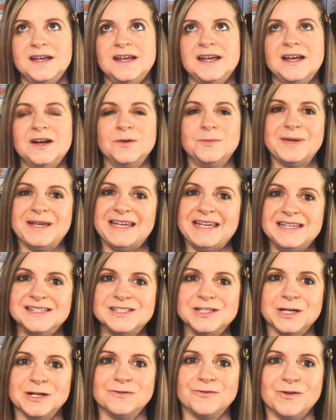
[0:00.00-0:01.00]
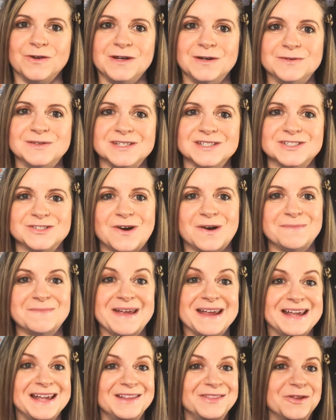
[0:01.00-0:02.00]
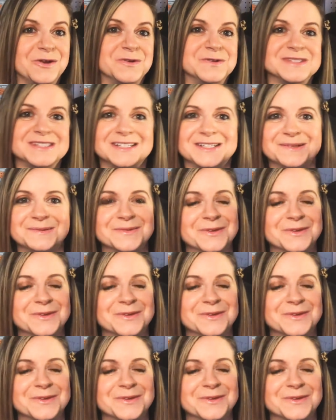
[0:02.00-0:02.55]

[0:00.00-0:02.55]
it'll be easier for you to start making those little,